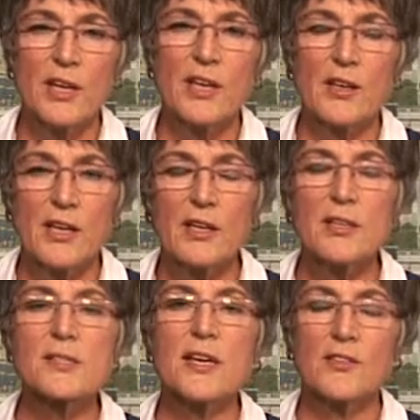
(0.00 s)
It
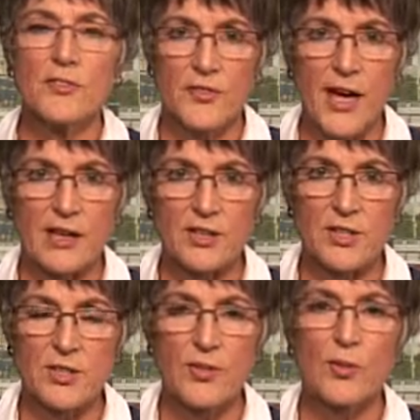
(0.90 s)
is a
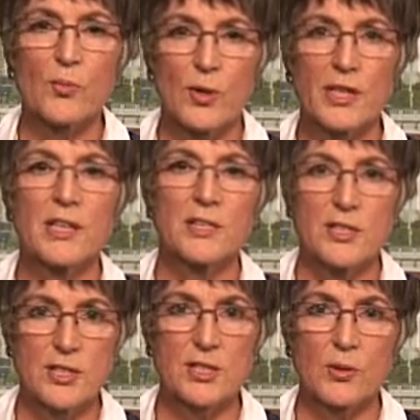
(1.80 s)
fact that we need
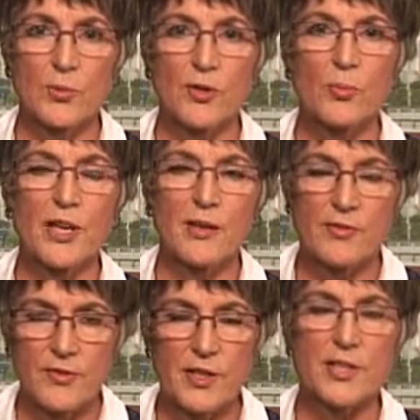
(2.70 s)
to deal with. We have a
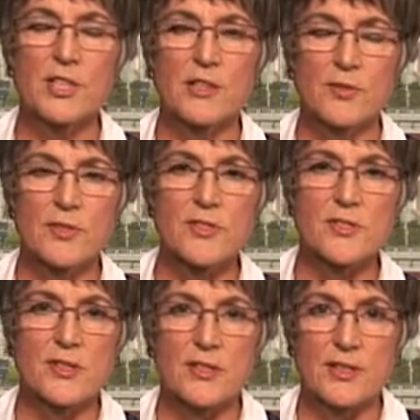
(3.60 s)
very
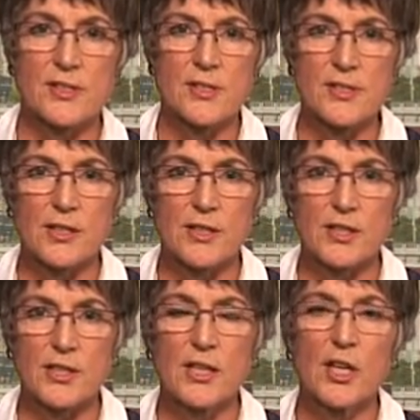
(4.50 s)
diverse society.